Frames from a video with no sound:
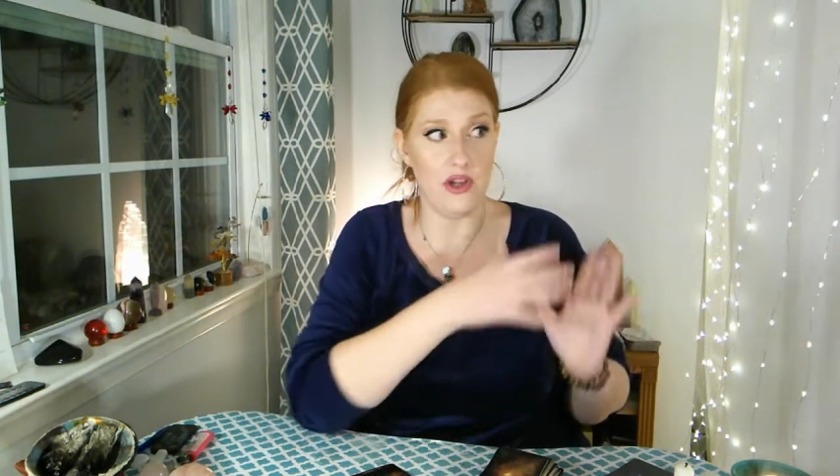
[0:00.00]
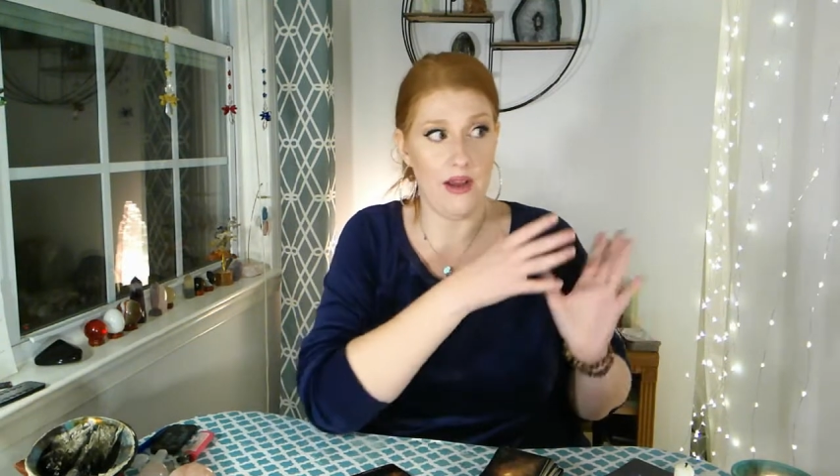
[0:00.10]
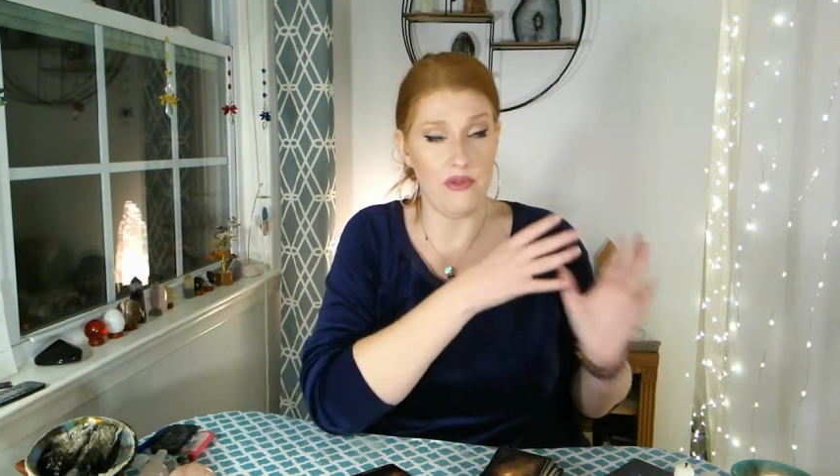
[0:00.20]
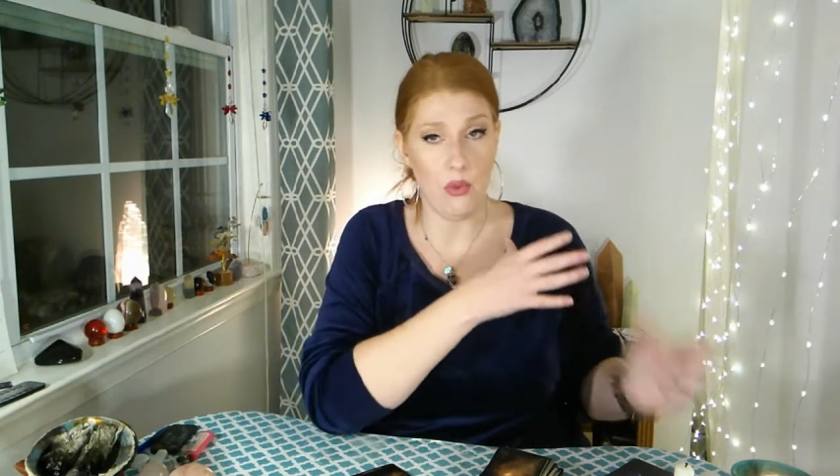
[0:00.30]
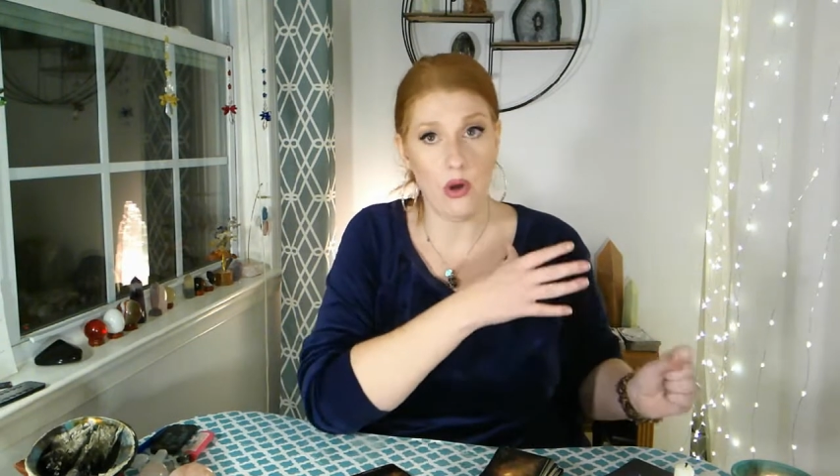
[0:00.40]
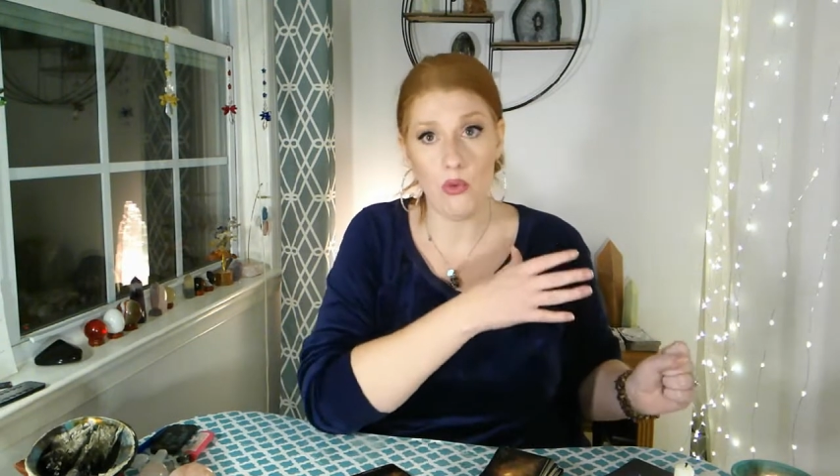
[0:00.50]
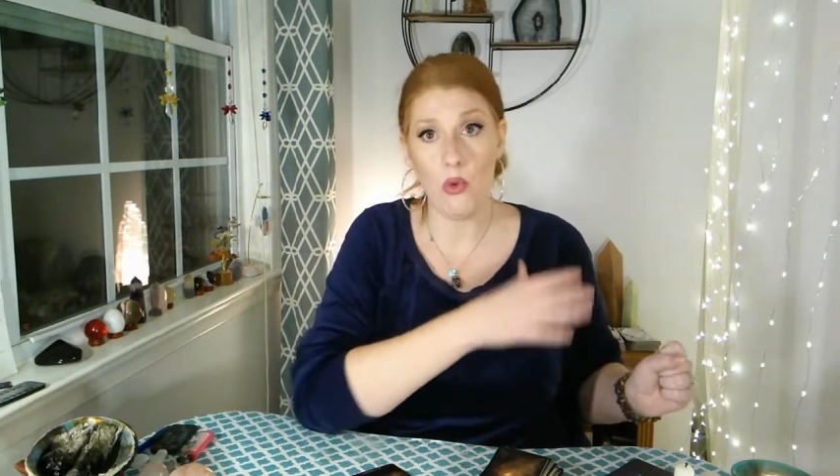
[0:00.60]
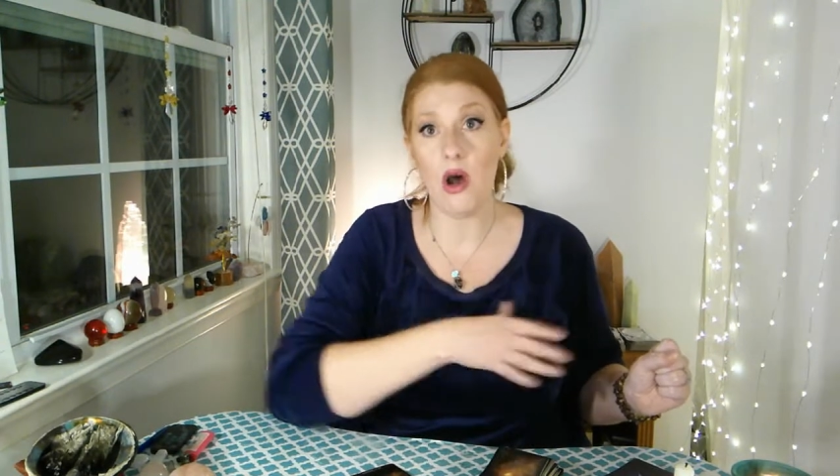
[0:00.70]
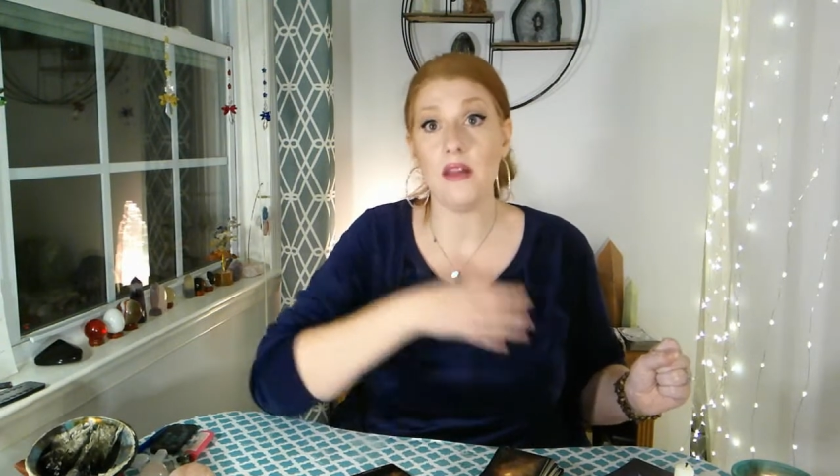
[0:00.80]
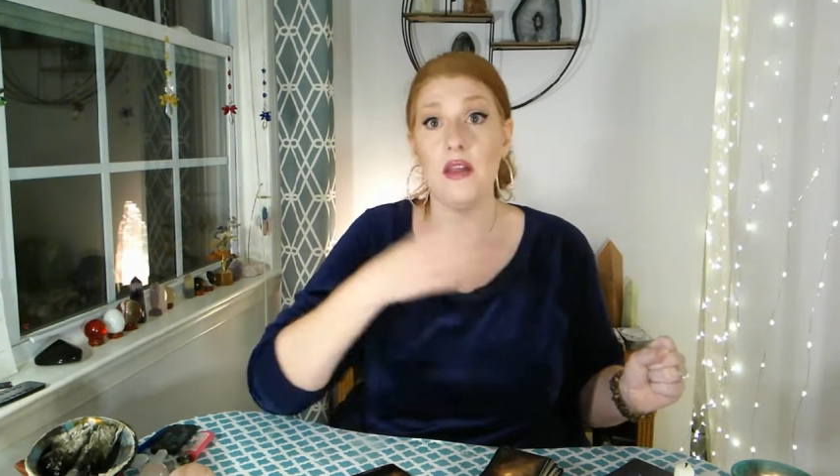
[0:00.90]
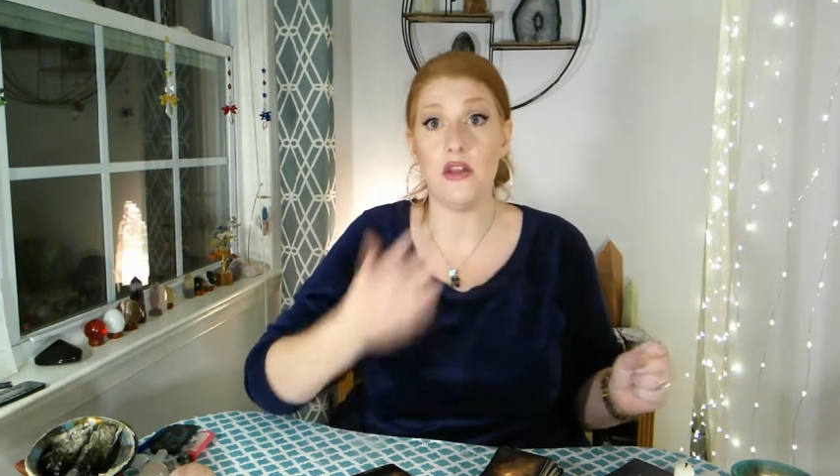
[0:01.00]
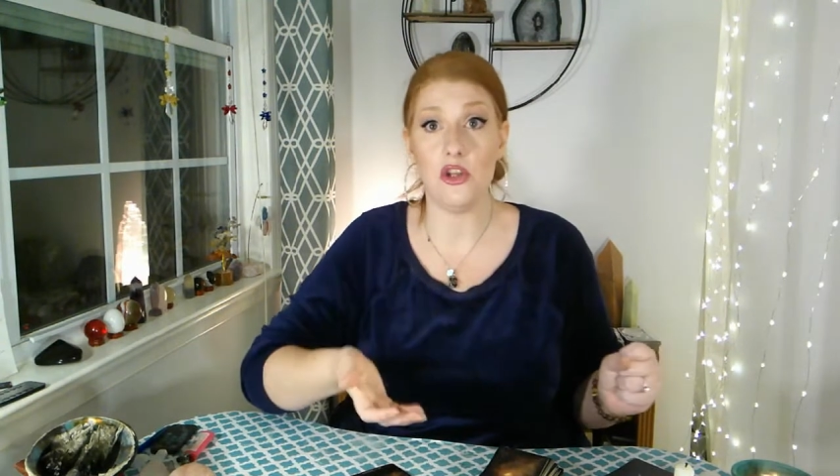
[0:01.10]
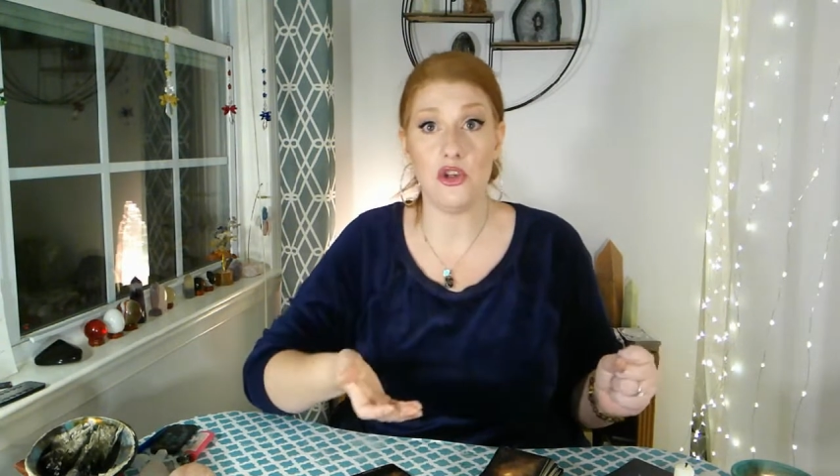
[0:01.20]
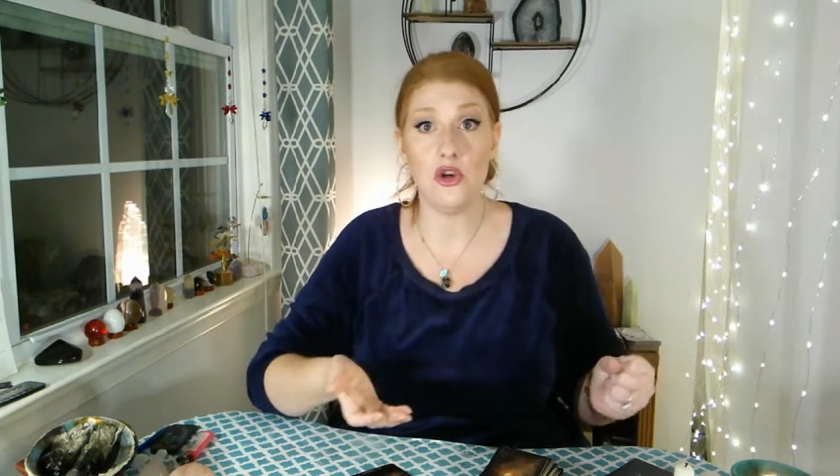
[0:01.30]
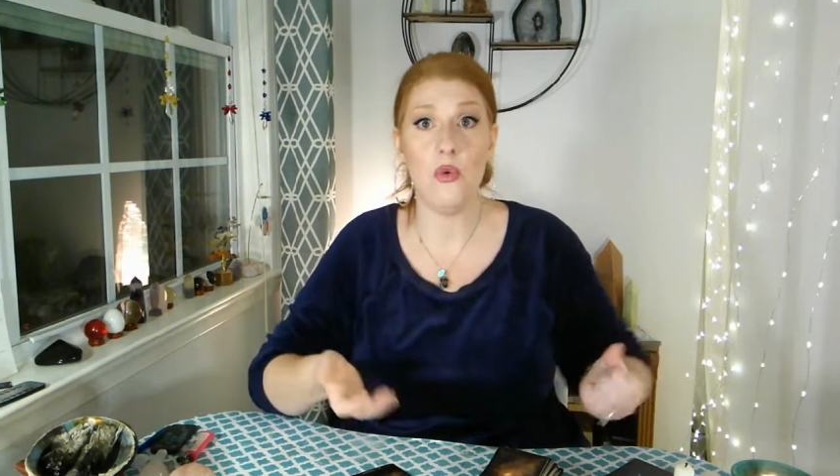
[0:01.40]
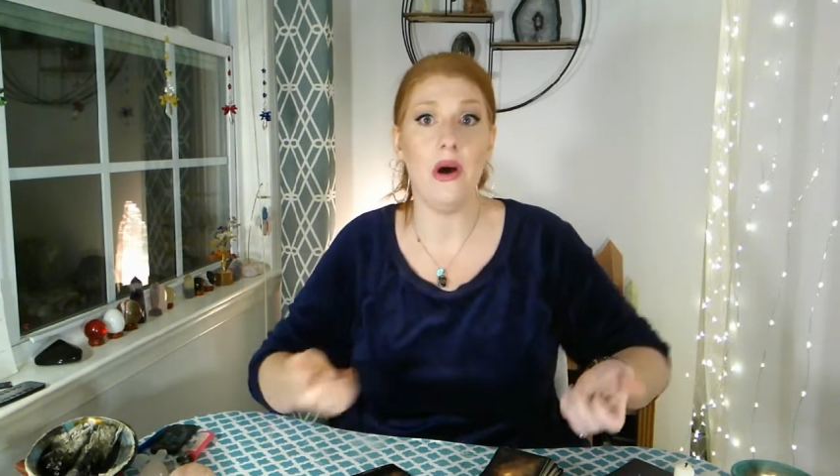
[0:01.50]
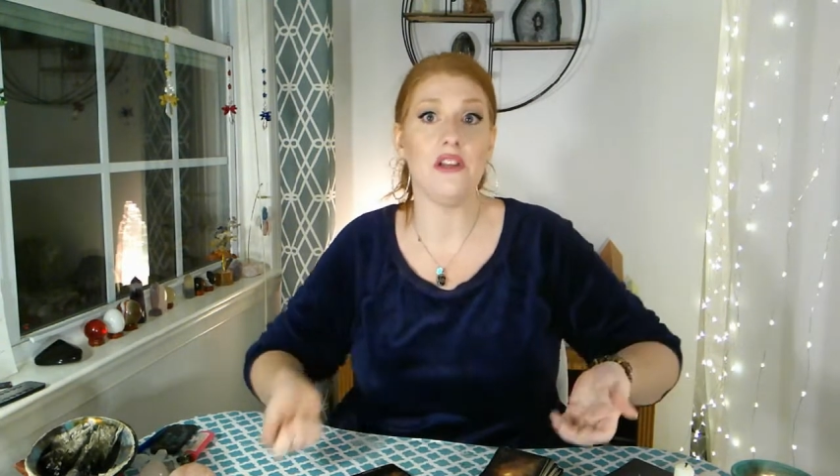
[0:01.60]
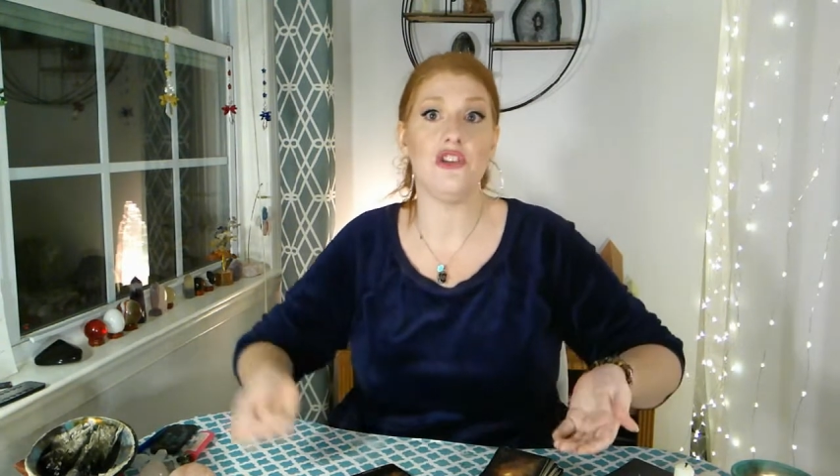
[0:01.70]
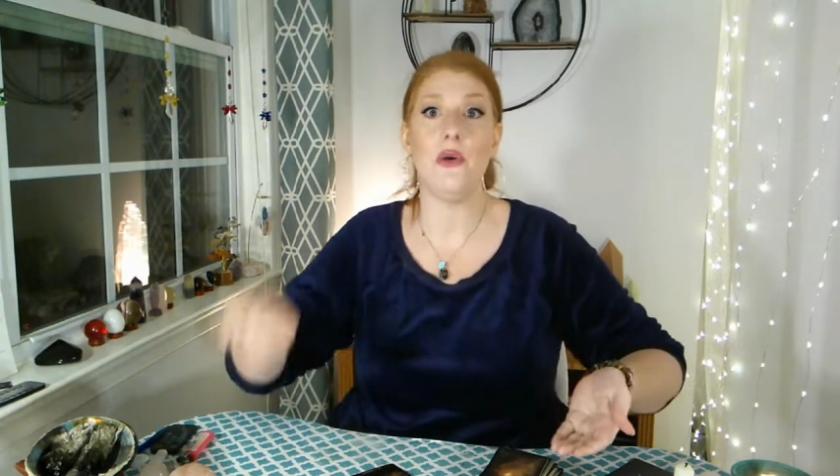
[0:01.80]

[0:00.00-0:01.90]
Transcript: you have the 1 wand, then the 2 wands,